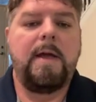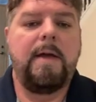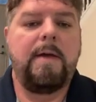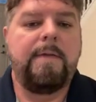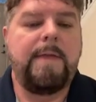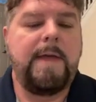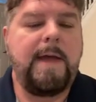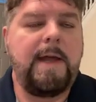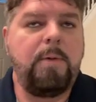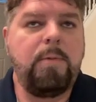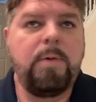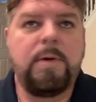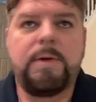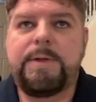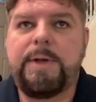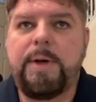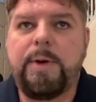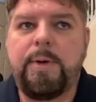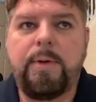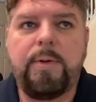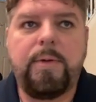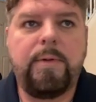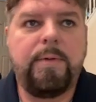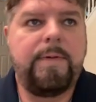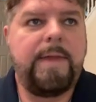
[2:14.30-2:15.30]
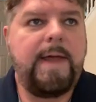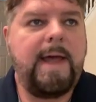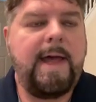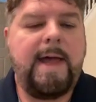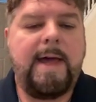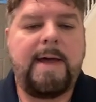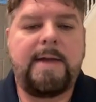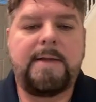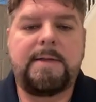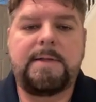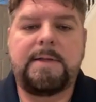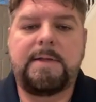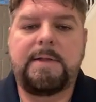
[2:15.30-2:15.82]
They were told
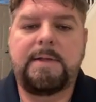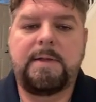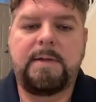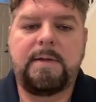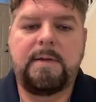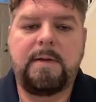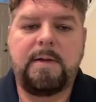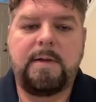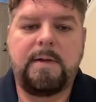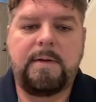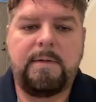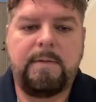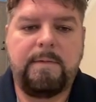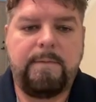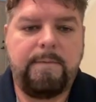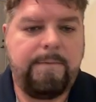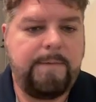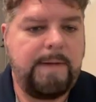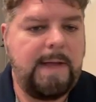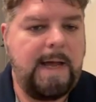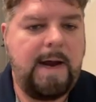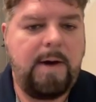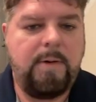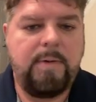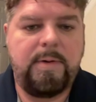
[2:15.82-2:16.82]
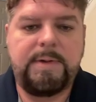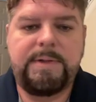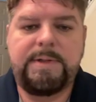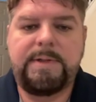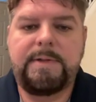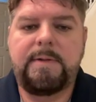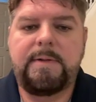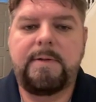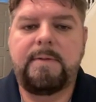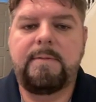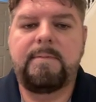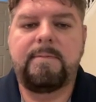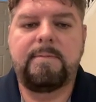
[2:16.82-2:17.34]
that
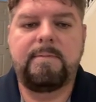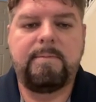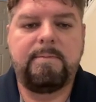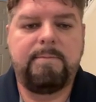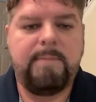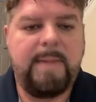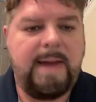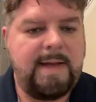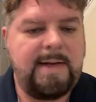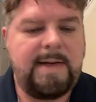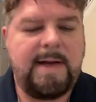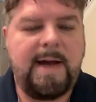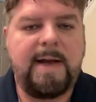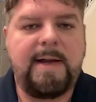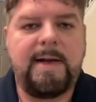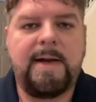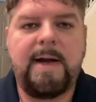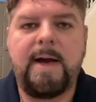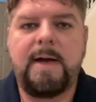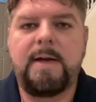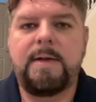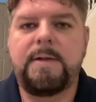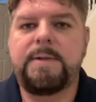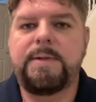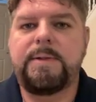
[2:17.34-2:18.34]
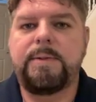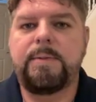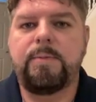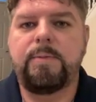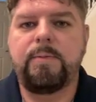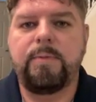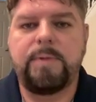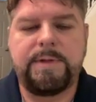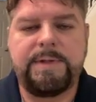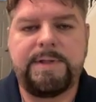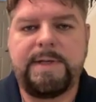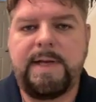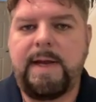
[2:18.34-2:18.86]
Flowers, Matt and Ioannidis
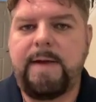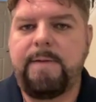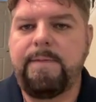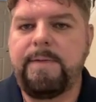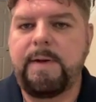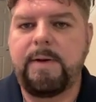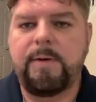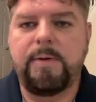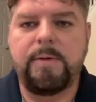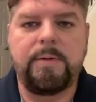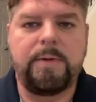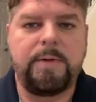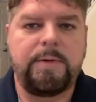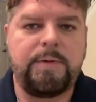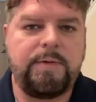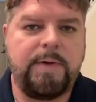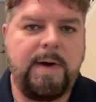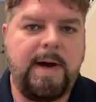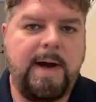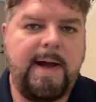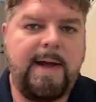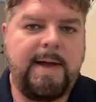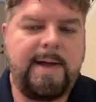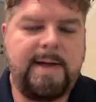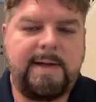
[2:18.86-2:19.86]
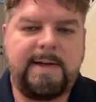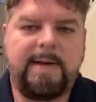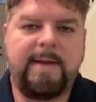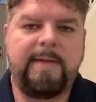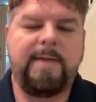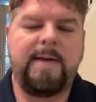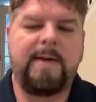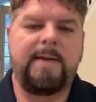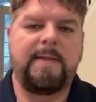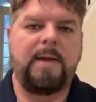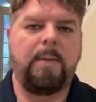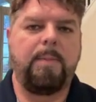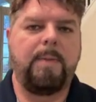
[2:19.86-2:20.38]
were safe. They were going to try
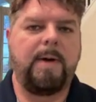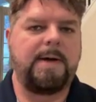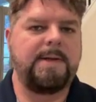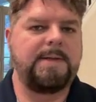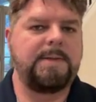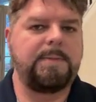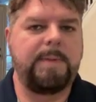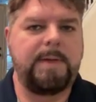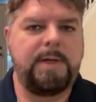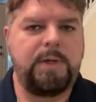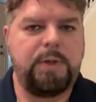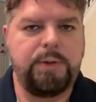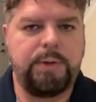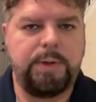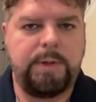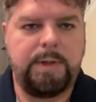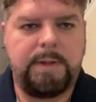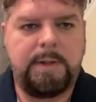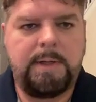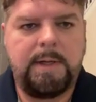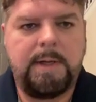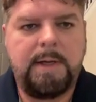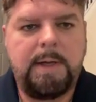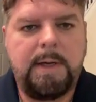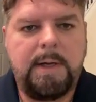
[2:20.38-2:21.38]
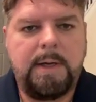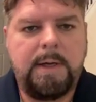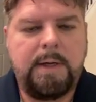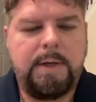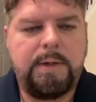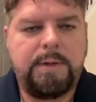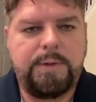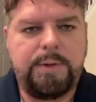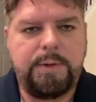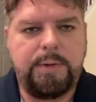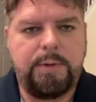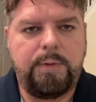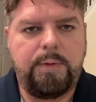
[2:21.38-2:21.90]
anything they possibly could
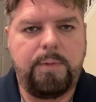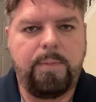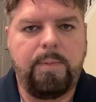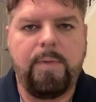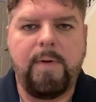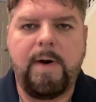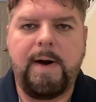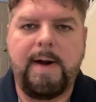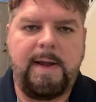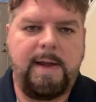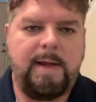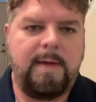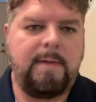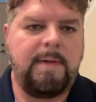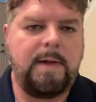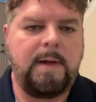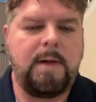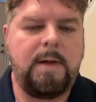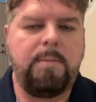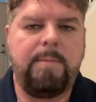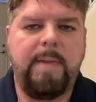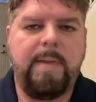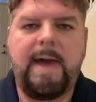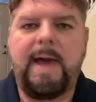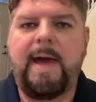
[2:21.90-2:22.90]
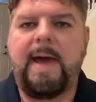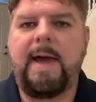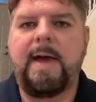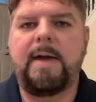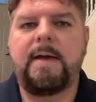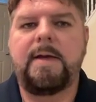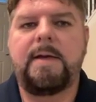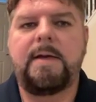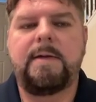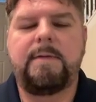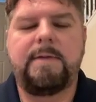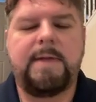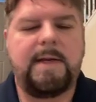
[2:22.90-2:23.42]
to bring them
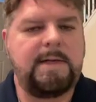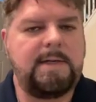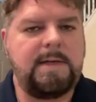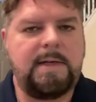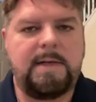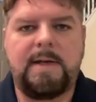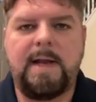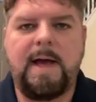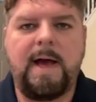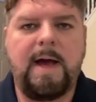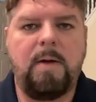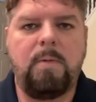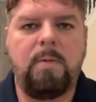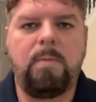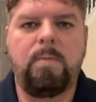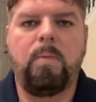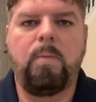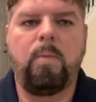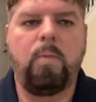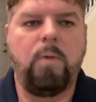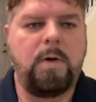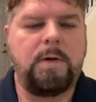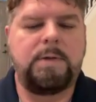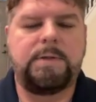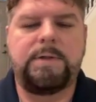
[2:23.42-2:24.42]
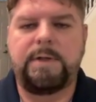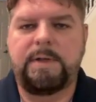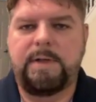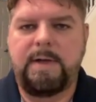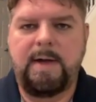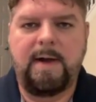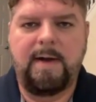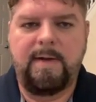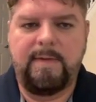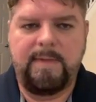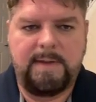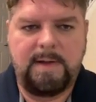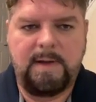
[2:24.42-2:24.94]
back. They did not want to
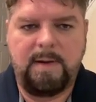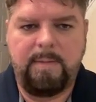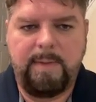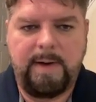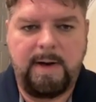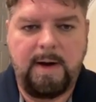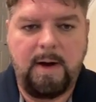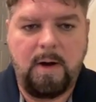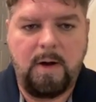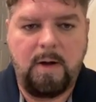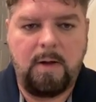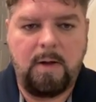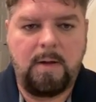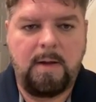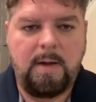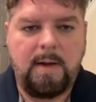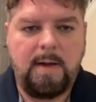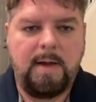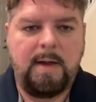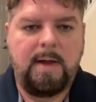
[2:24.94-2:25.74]
cut them at all.